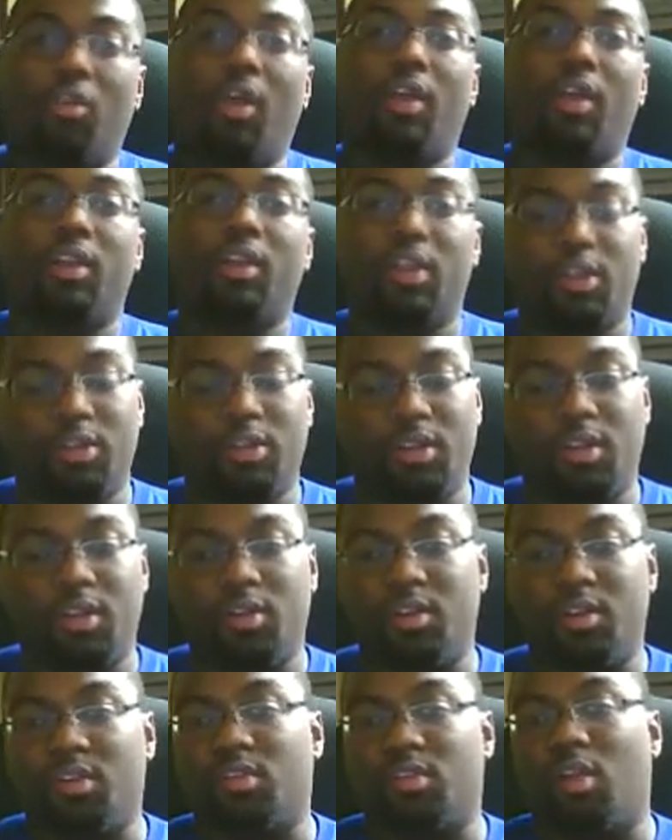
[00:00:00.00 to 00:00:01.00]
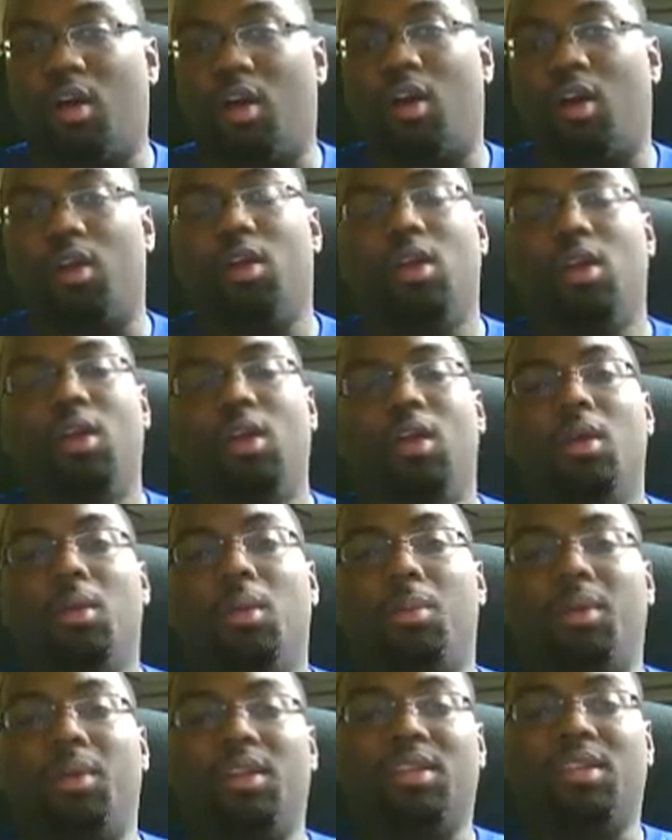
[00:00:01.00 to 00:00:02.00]
not nearly as long.
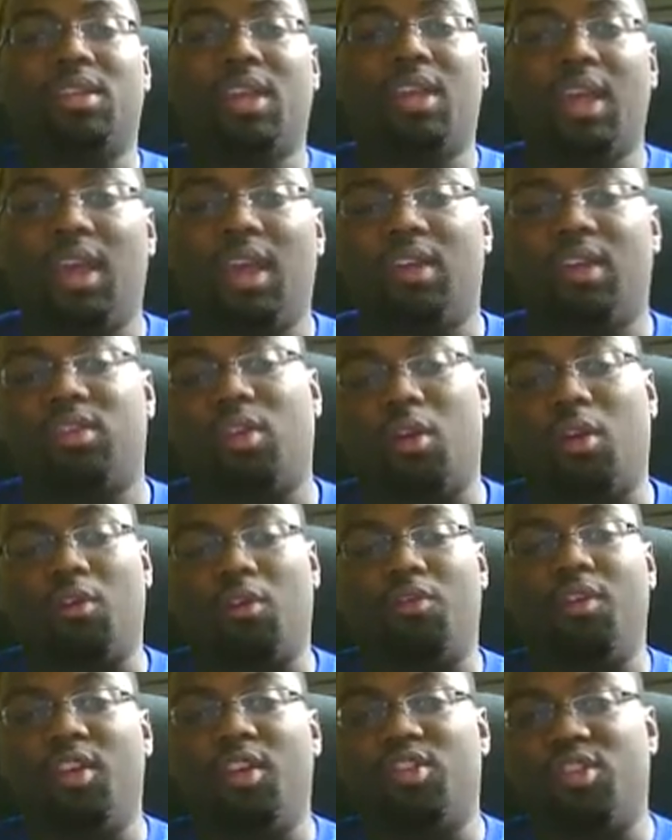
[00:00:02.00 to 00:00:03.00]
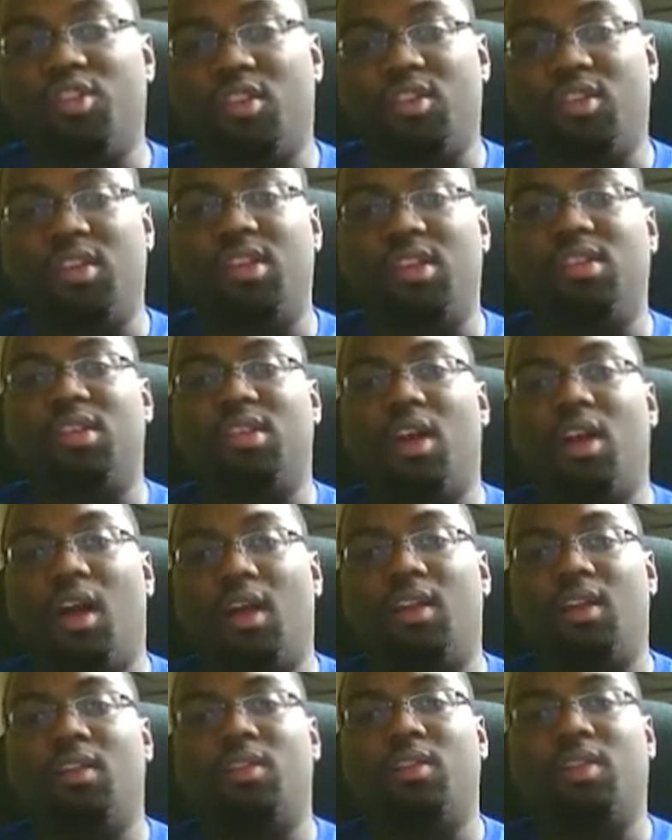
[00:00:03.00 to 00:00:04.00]
But his kicks are vicious. He's
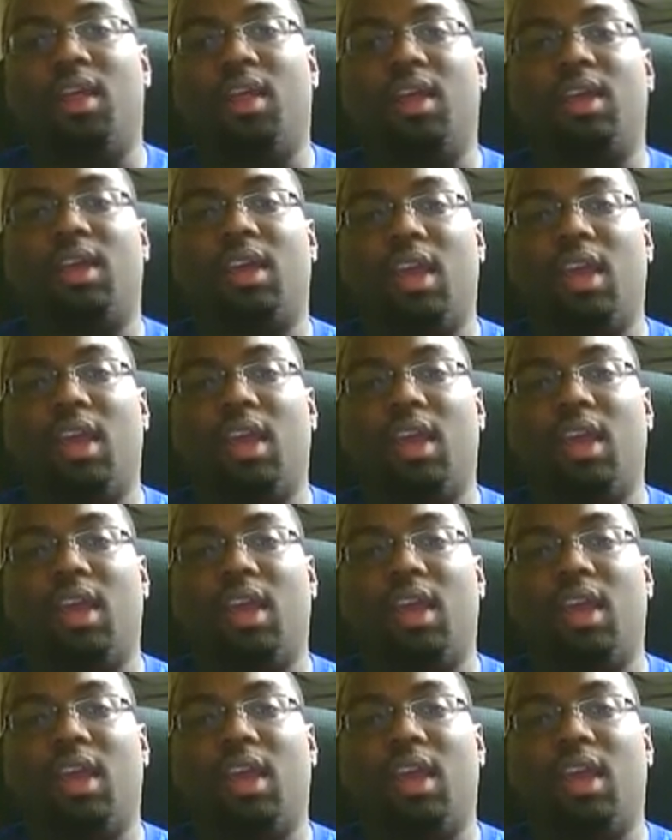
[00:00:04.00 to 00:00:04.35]
got that